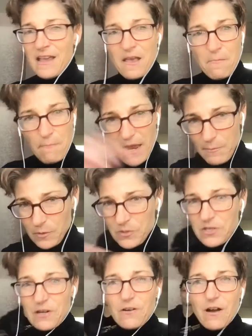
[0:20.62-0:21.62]
maple
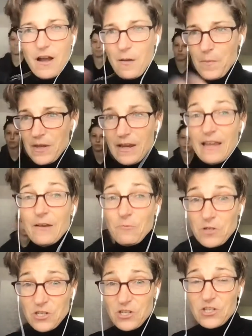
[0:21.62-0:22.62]
syrup, and it
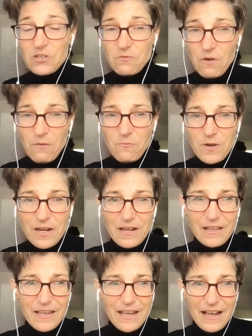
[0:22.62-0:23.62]
was just a
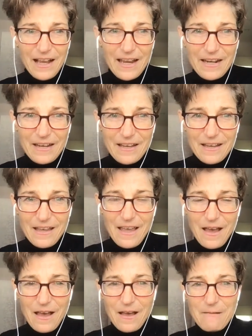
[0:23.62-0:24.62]
really kind
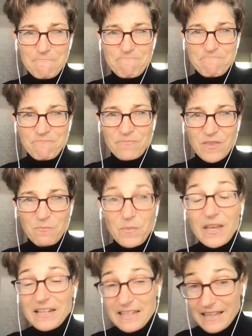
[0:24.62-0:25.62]
of
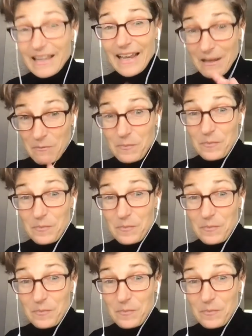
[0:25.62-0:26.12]
big, like,